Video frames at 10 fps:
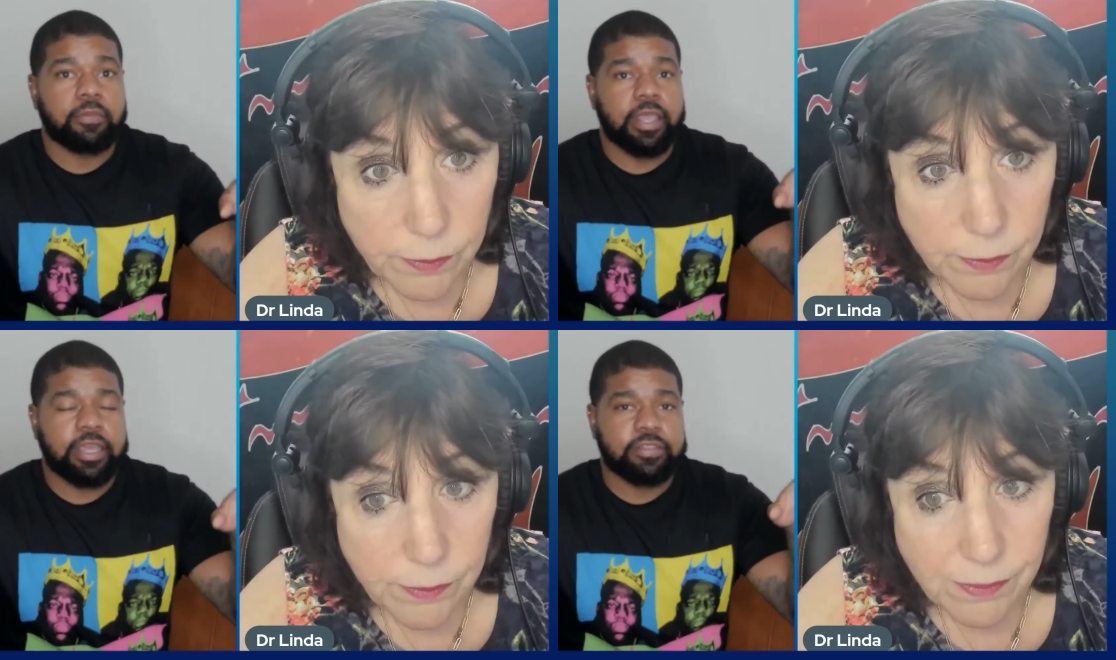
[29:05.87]

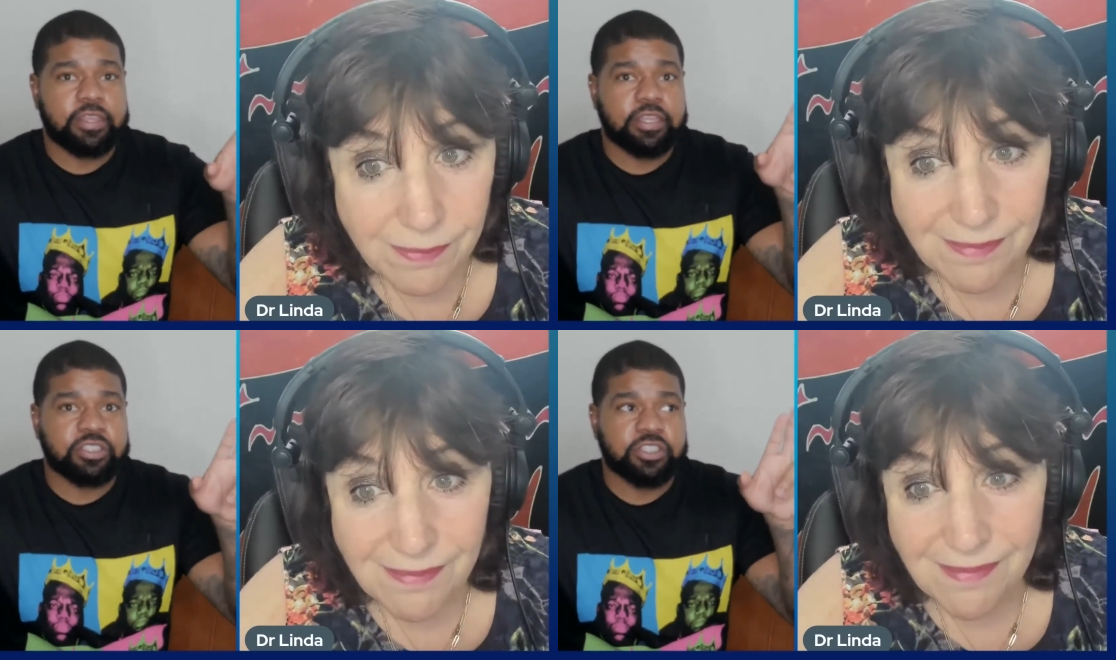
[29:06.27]
Speaker 1: and then
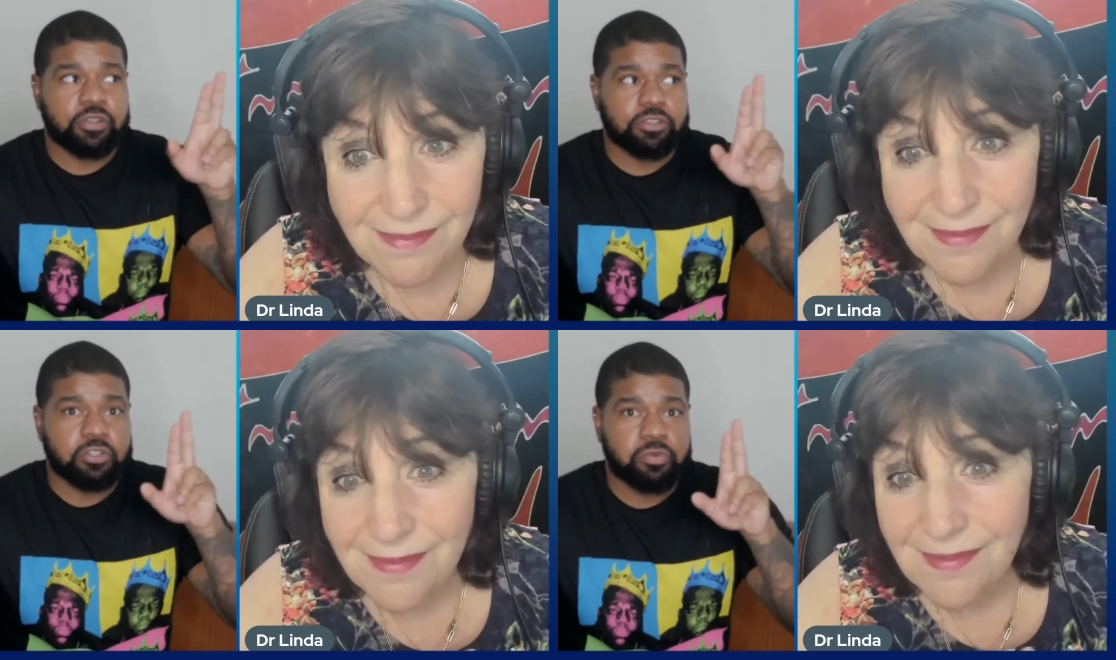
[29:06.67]
she's
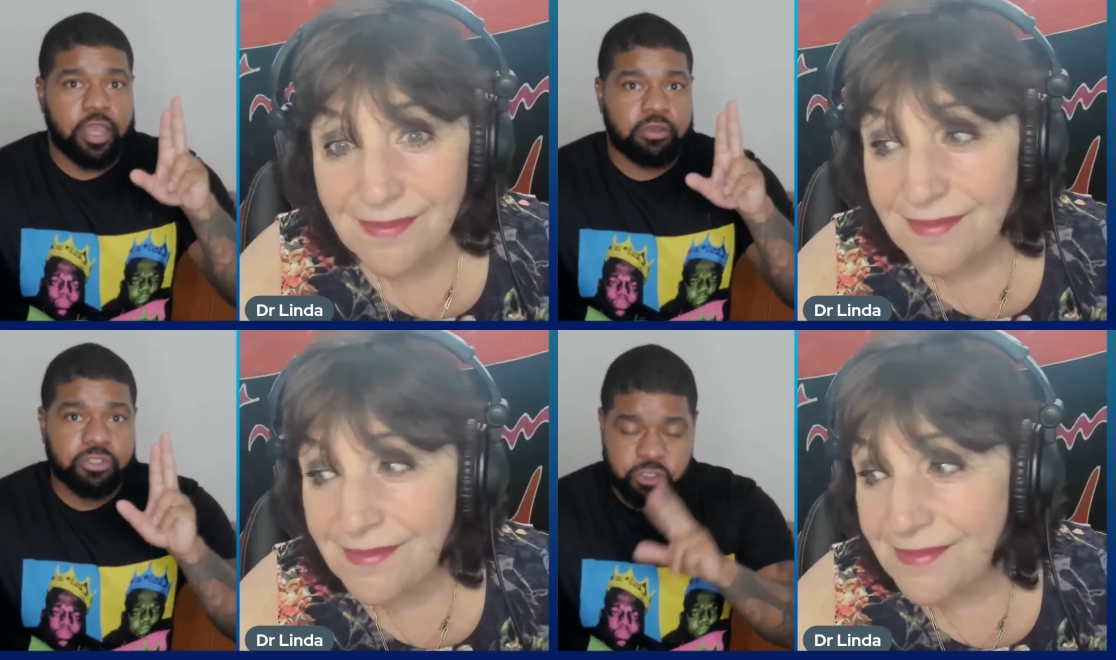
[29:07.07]
also now
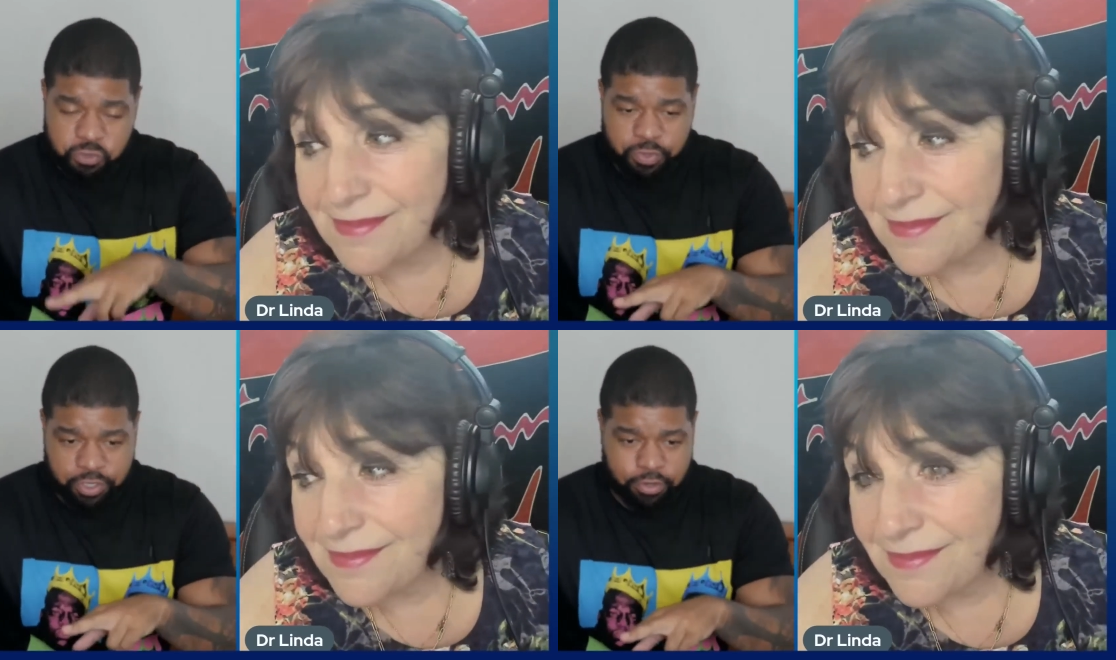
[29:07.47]

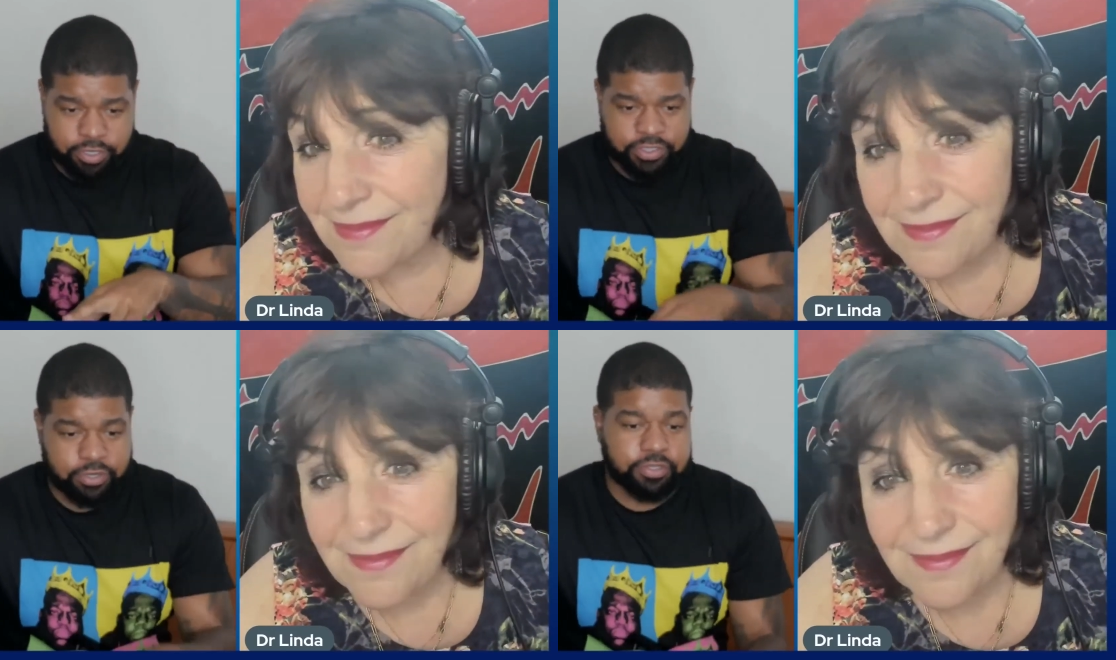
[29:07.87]
suing her
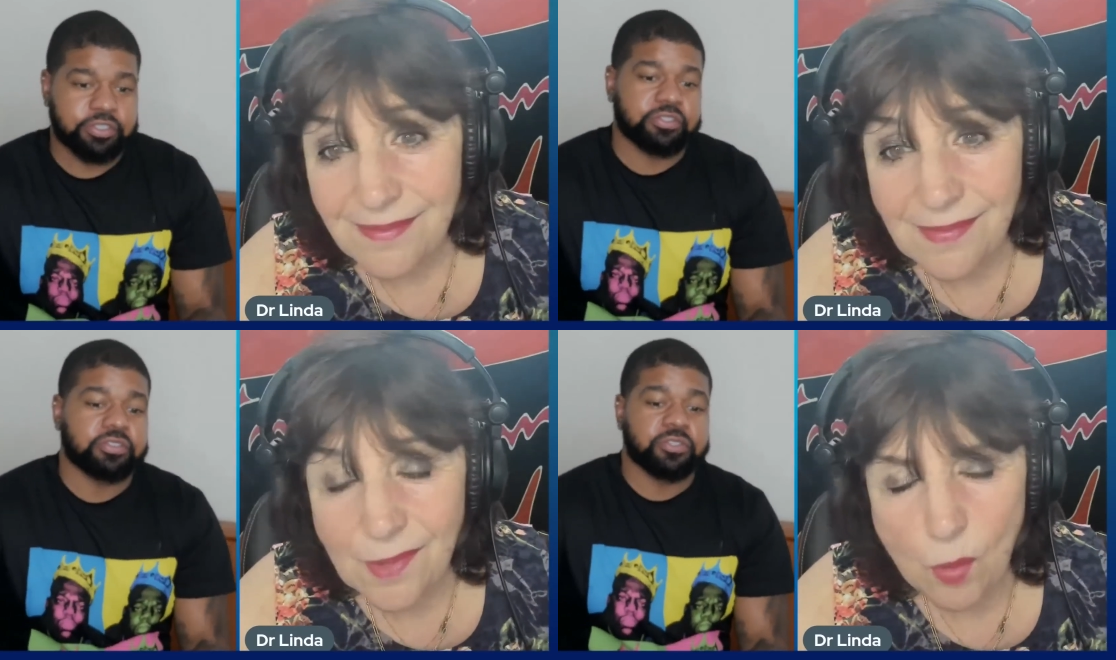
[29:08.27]
attorneys.
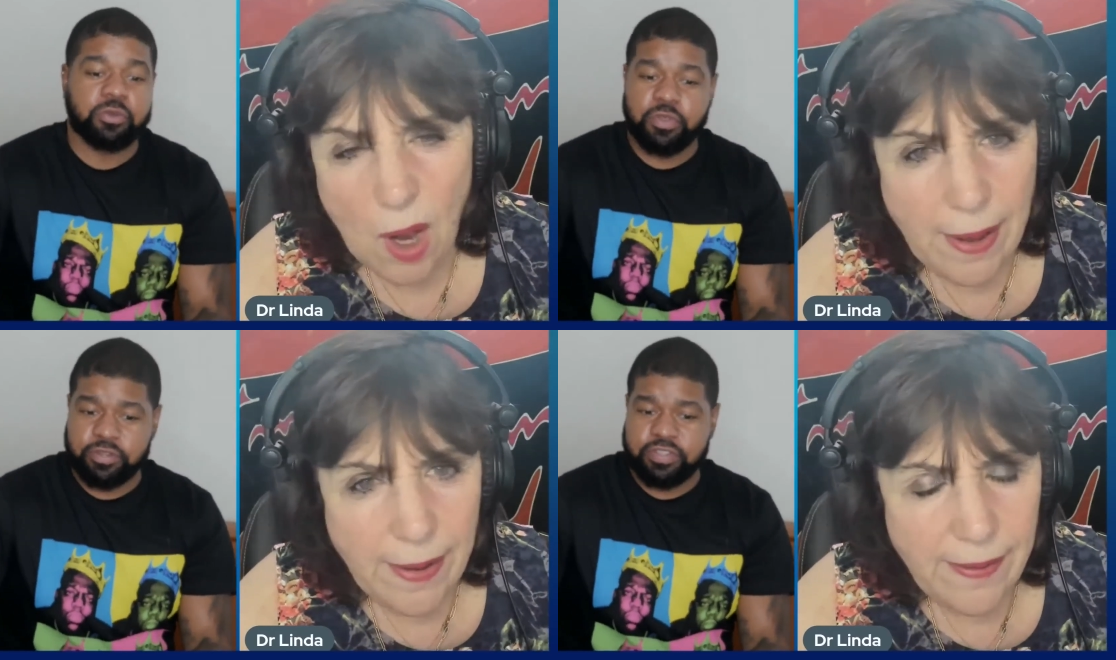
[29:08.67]
Speaker 2: So
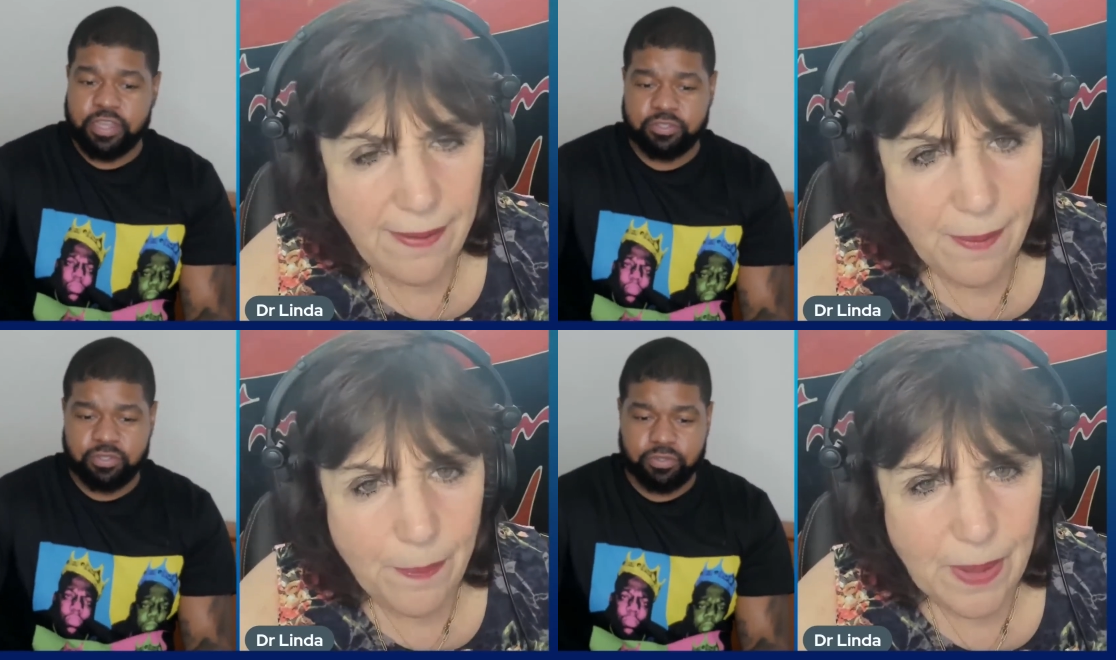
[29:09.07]
why?
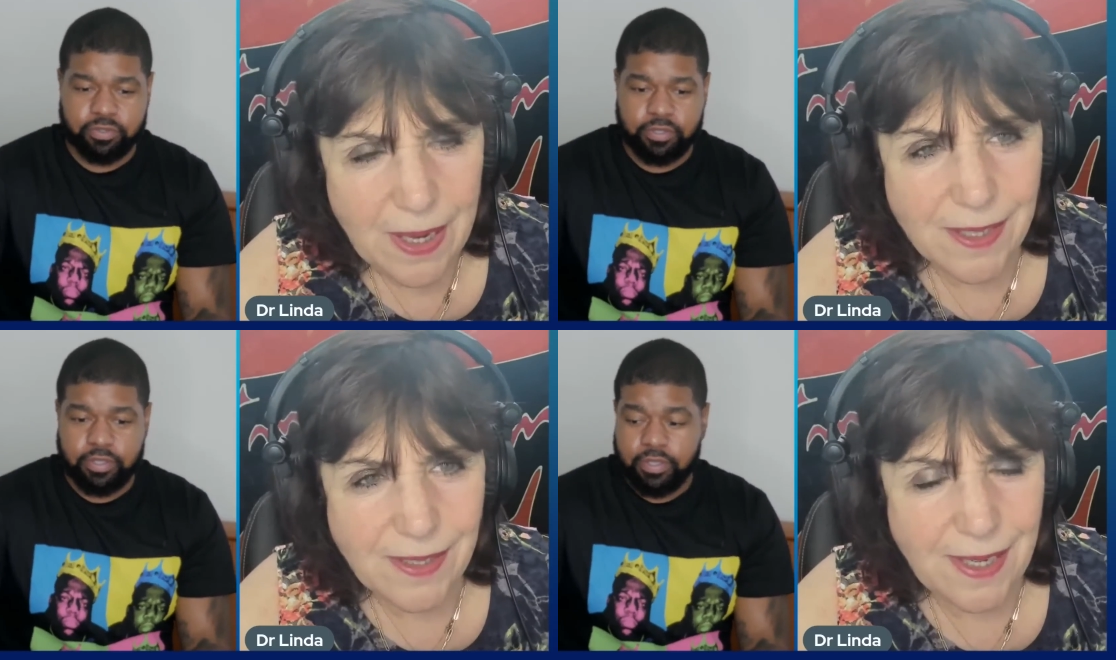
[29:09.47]

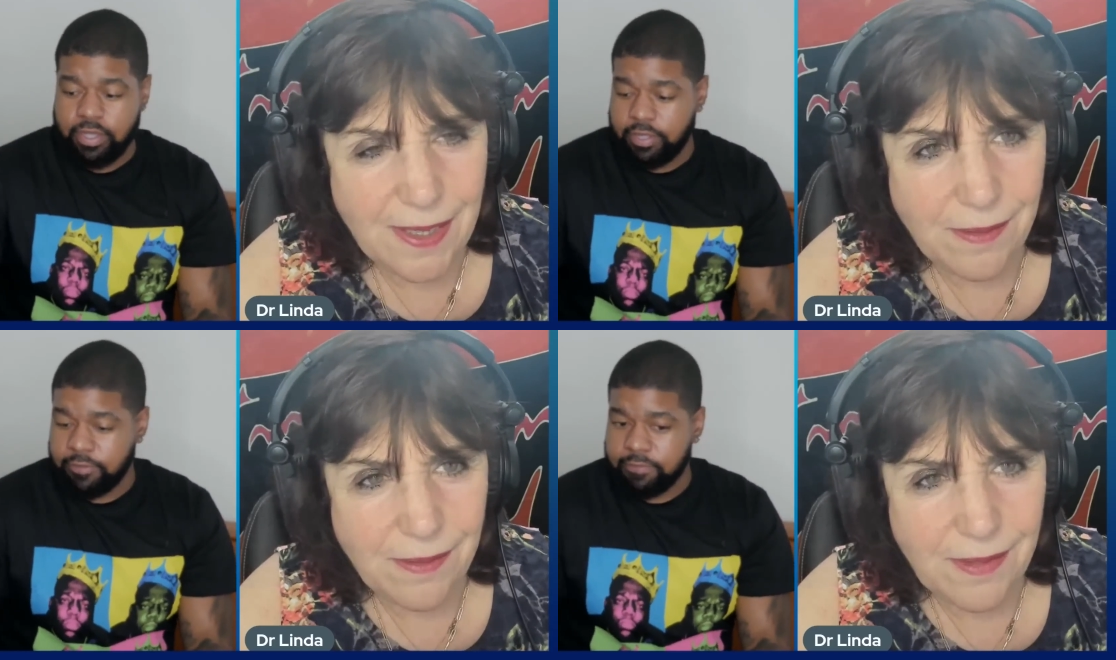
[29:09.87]
Because
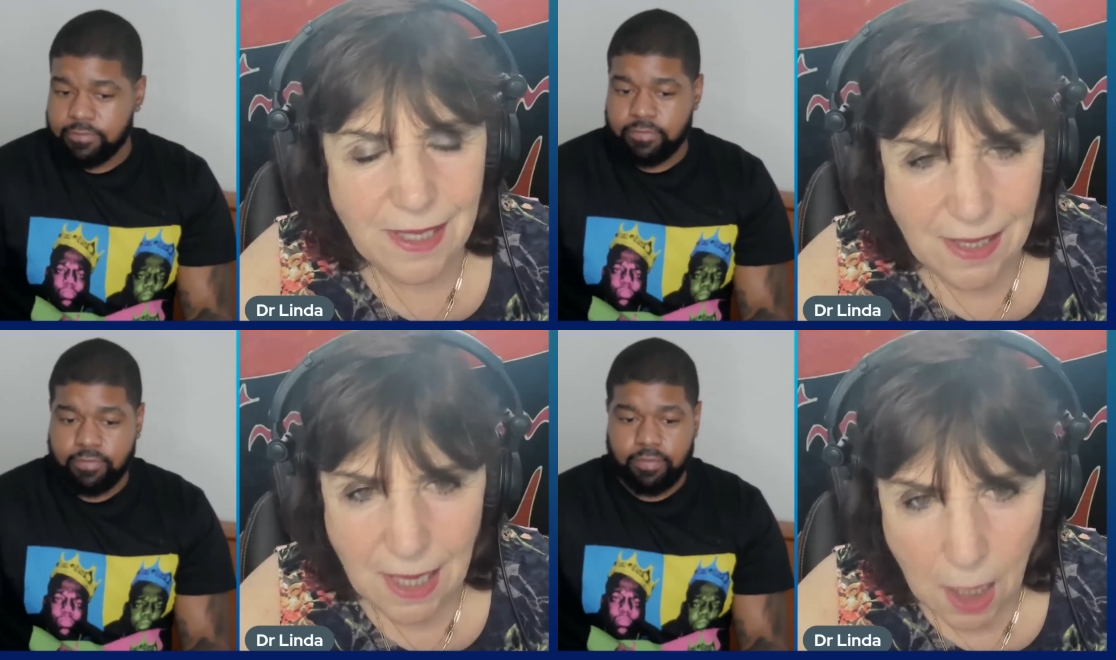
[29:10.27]
they
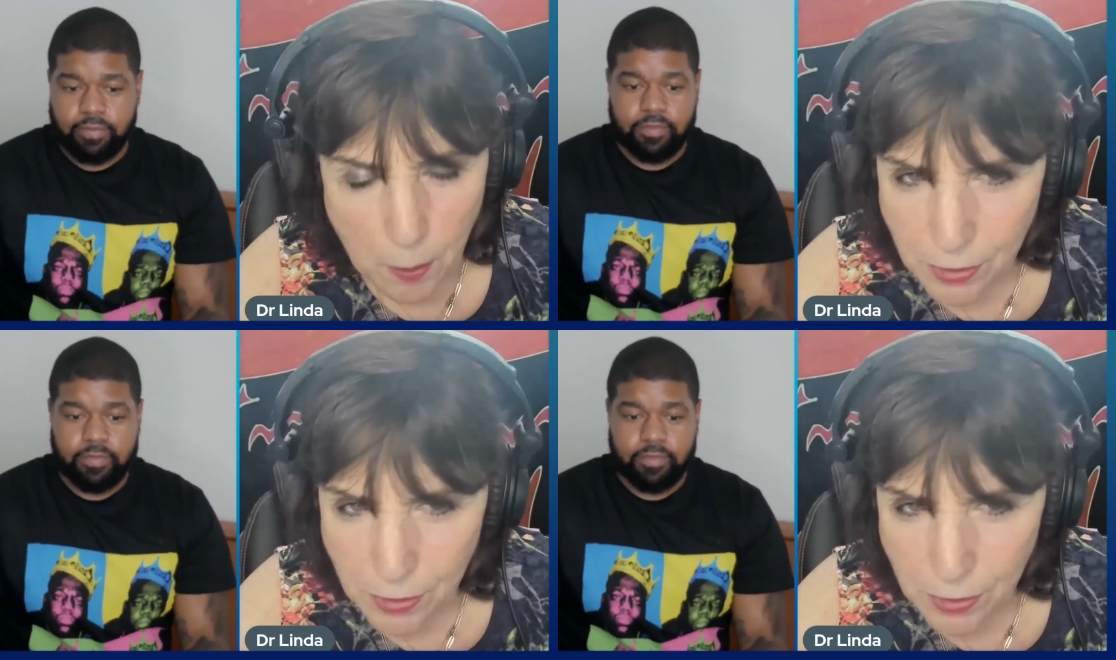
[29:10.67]
didn't help